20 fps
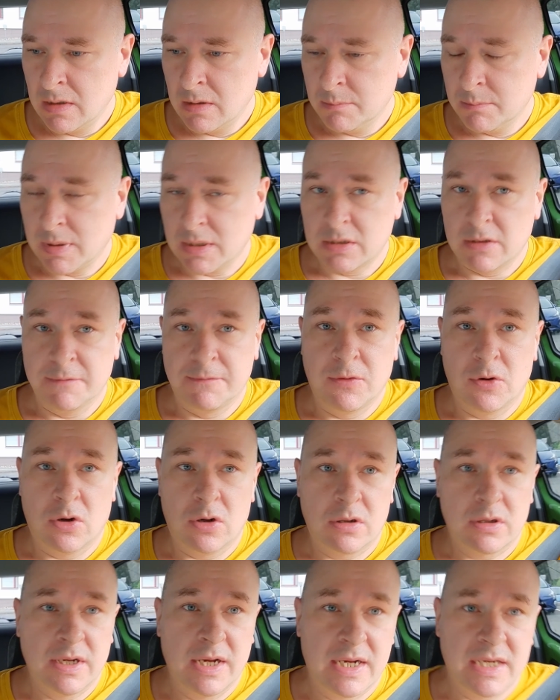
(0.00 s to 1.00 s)
But the
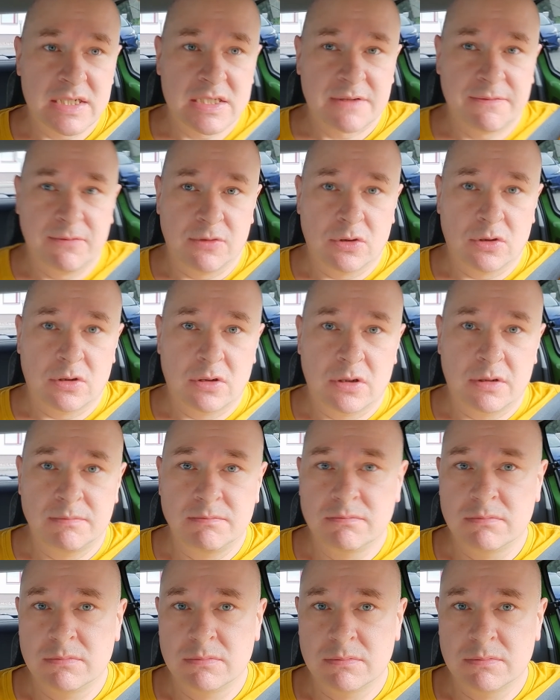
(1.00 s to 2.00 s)
forecast for,
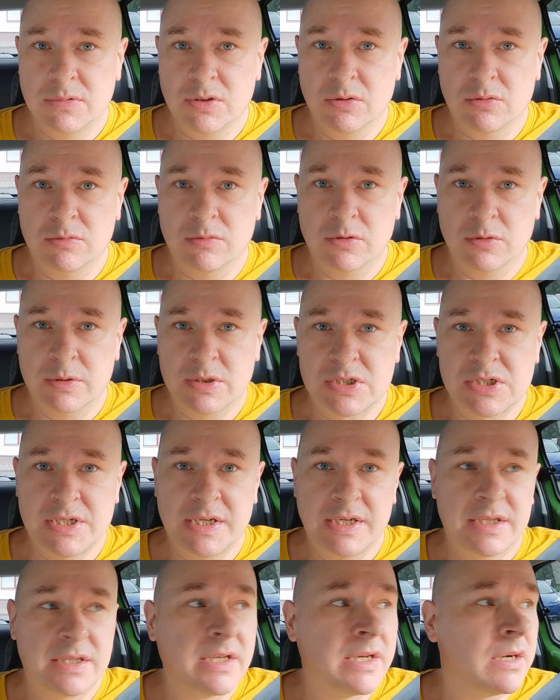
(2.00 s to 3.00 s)
you will see
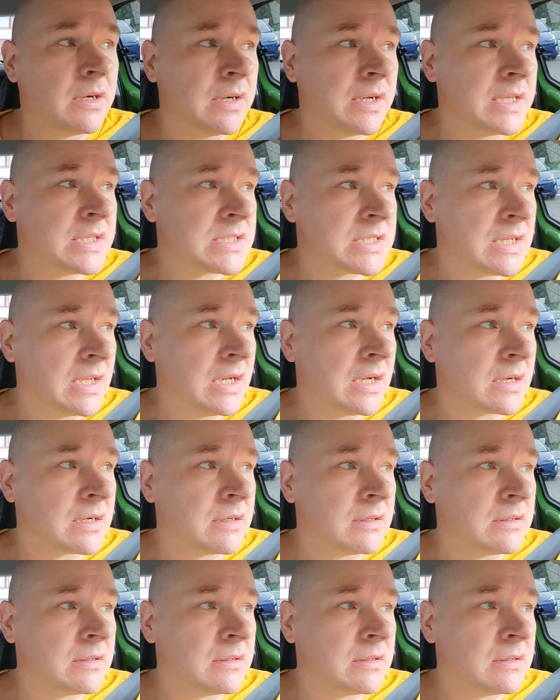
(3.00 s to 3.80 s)
it here, it's like